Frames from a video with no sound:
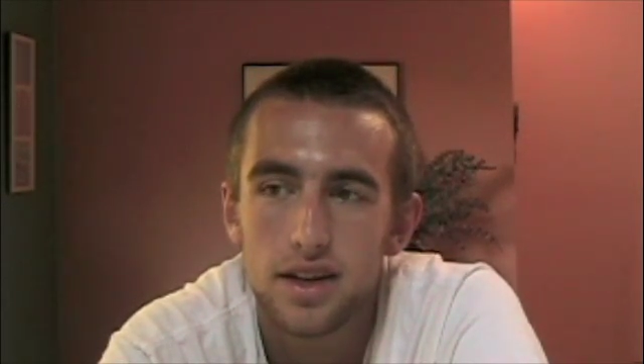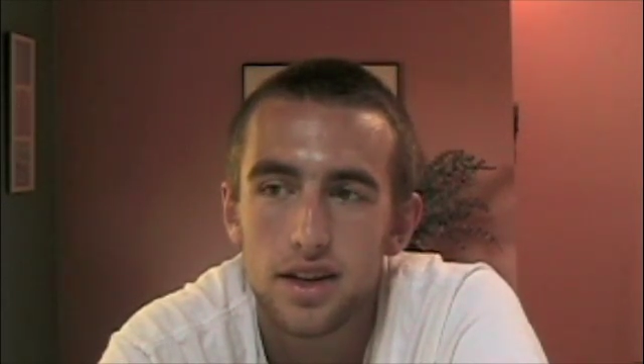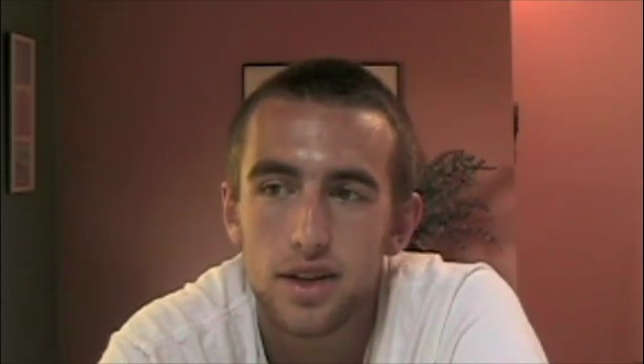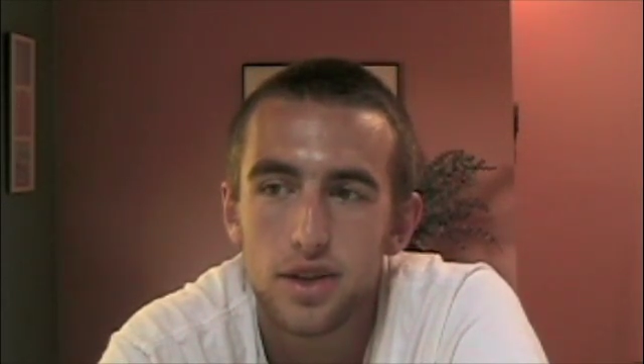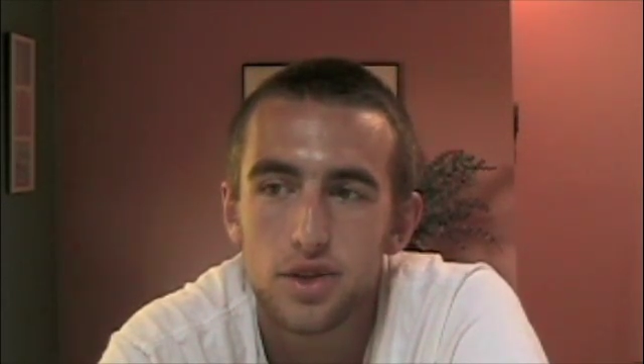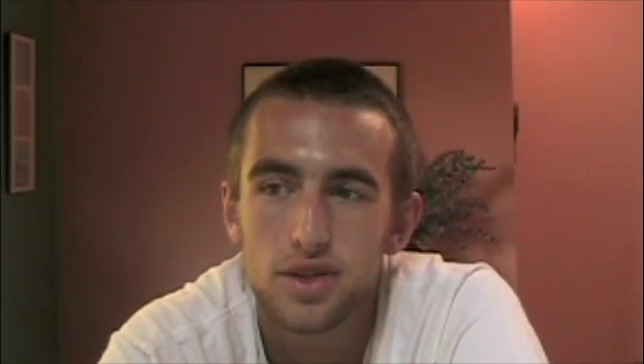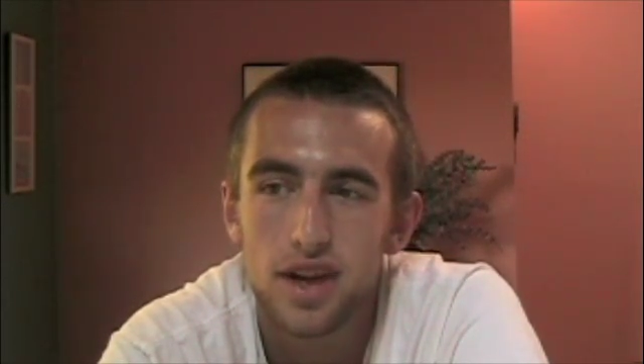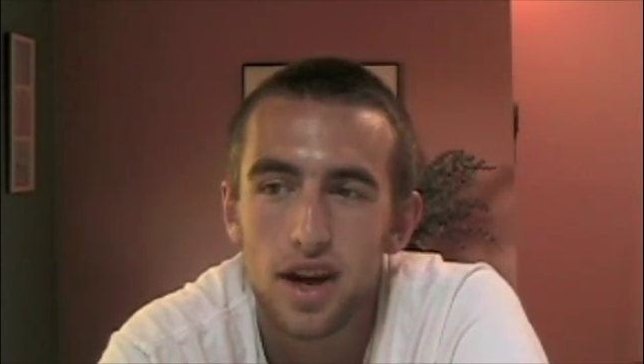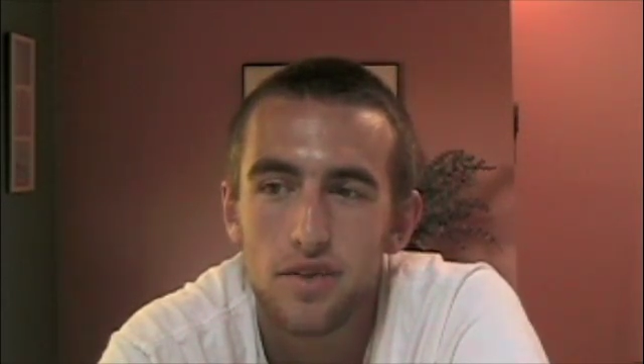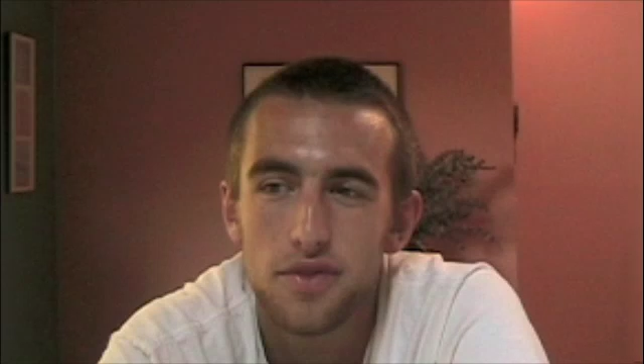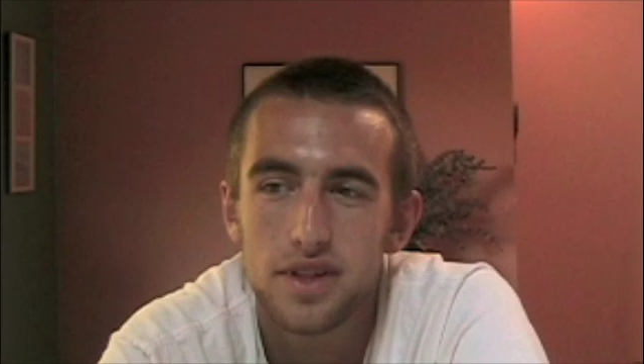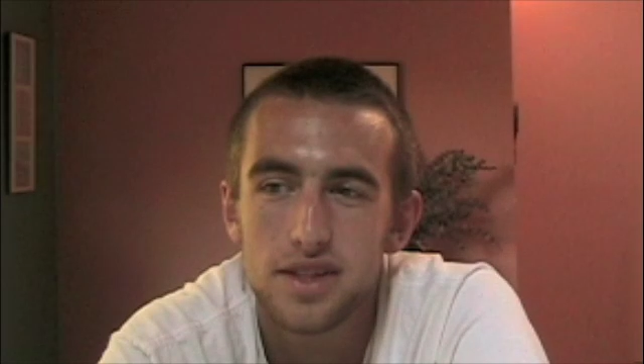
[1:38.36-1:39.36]
lose
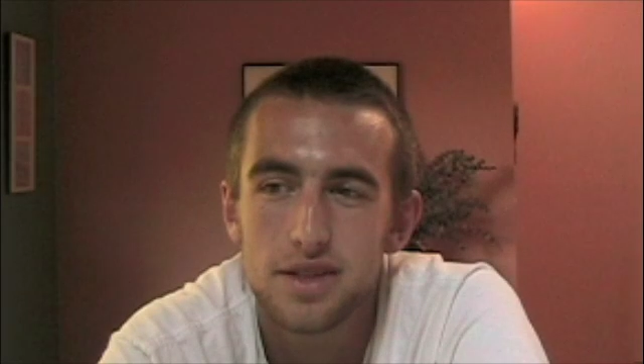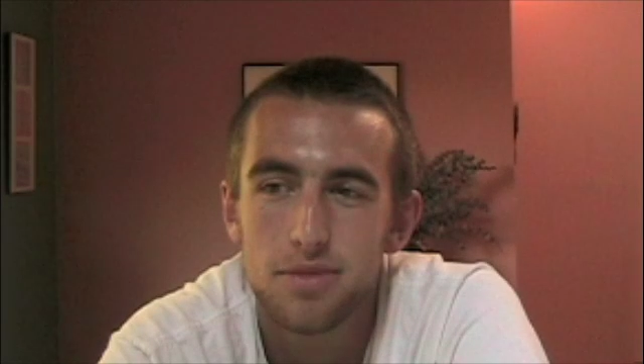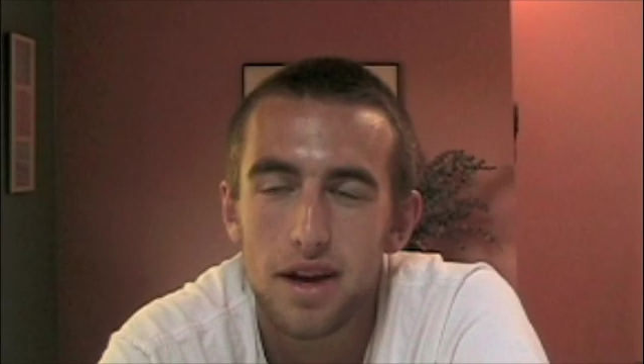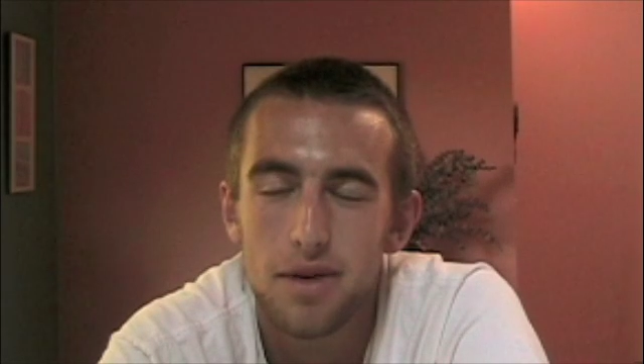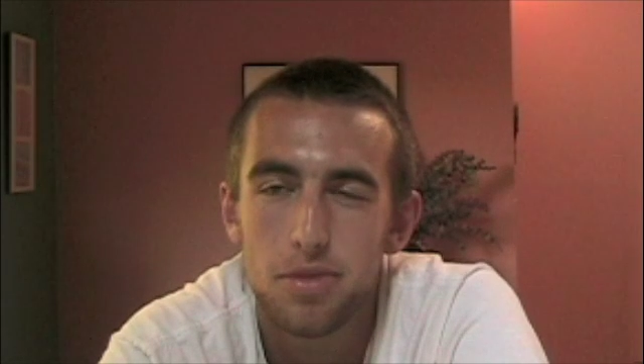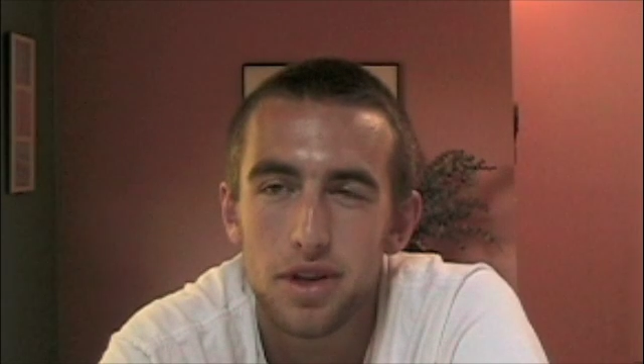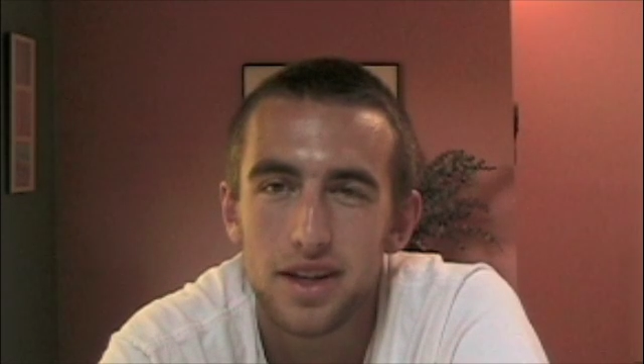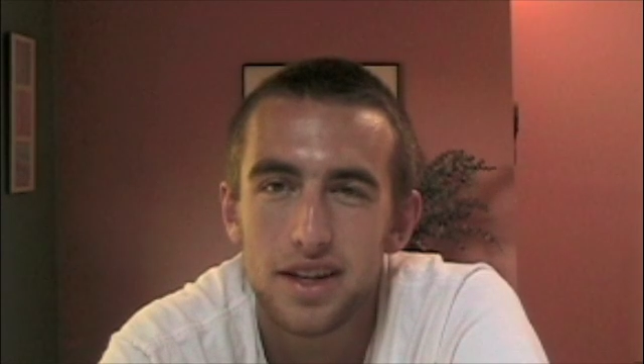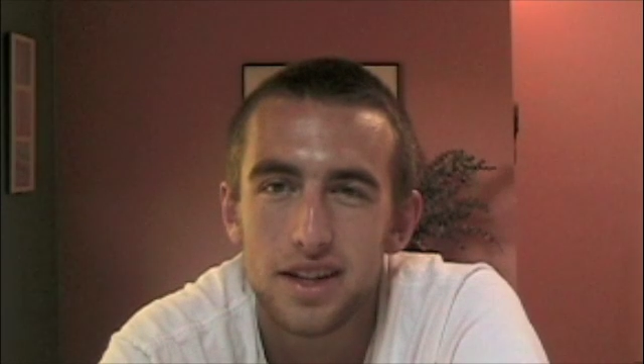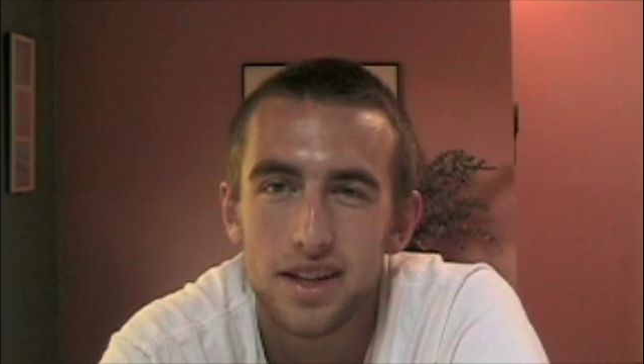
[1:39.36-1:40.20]
confidence in my ability